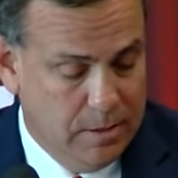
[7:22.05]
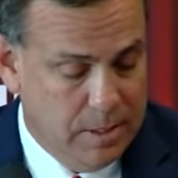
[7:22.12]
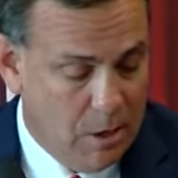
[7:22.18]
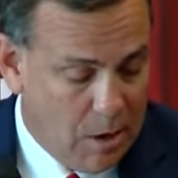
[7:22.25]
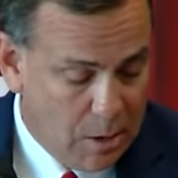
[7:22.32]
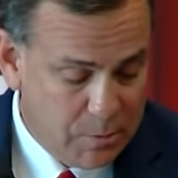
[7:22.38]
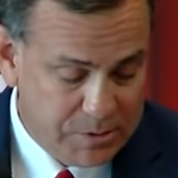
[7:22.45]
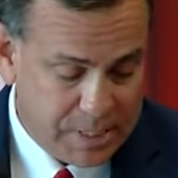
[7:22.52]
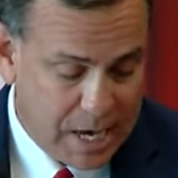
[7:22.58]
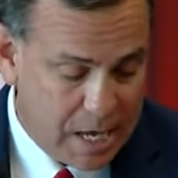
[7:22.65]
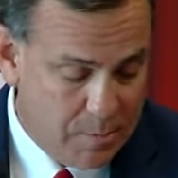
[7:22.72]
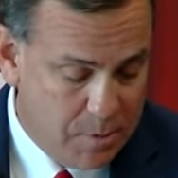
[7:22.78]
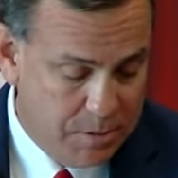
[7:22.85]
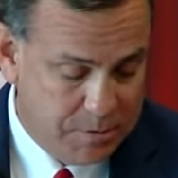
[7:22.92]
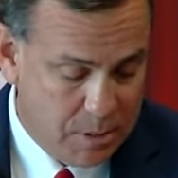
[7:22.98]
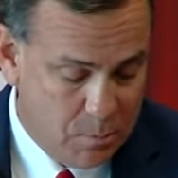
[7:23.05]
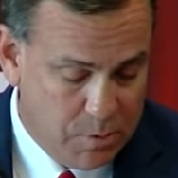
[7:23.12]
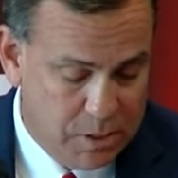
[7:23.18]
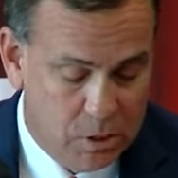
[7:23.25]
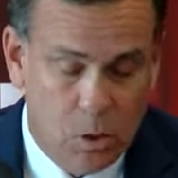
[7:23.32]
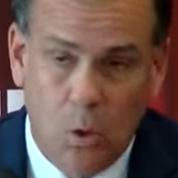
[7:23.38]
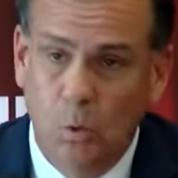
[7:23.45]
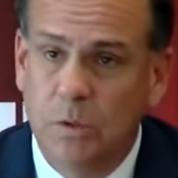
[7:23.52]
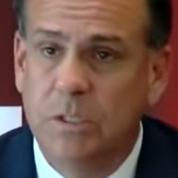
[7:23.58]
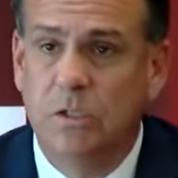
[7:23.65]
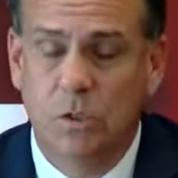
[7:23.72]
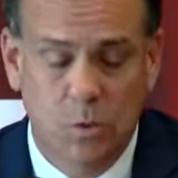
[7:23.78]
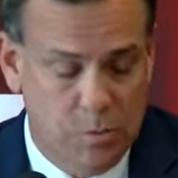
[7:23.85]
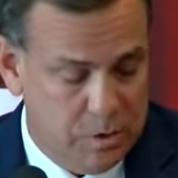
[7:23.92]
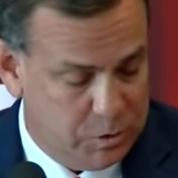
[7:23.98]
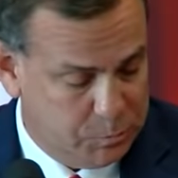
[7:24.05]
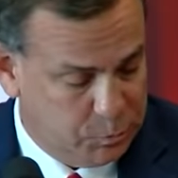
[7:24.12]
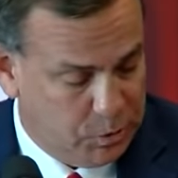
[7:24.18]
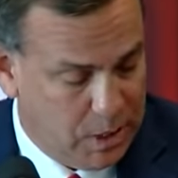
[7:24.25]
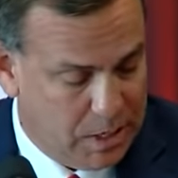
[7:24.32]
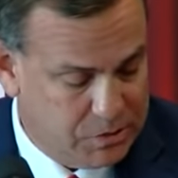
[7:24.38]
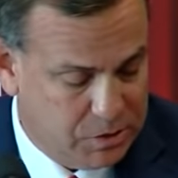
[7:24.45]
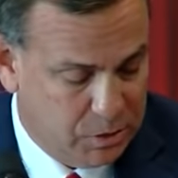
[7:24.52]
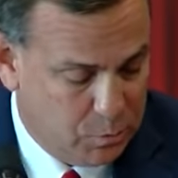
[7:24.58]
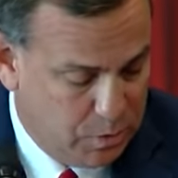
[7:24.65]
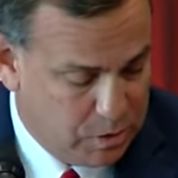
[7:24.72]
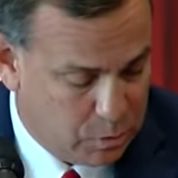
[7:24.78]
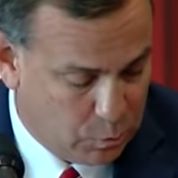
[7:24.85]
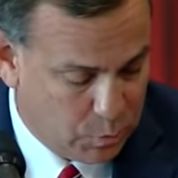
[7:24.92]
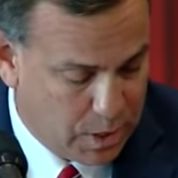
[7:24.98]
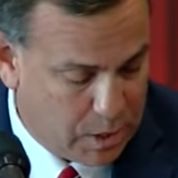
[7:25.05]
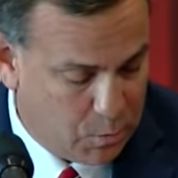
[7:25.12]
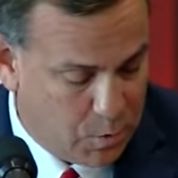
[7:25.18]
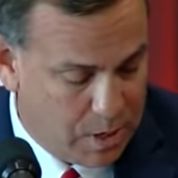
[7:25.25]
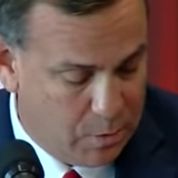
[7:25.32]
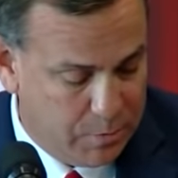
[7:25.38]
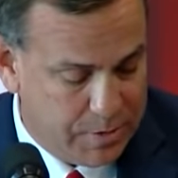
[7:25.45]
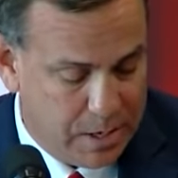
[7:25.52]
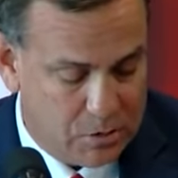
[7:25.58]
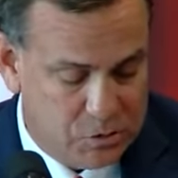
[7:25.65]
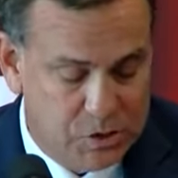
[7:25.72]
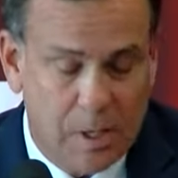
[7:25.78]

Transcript: Now, I was adamant that we could only do this project the right way without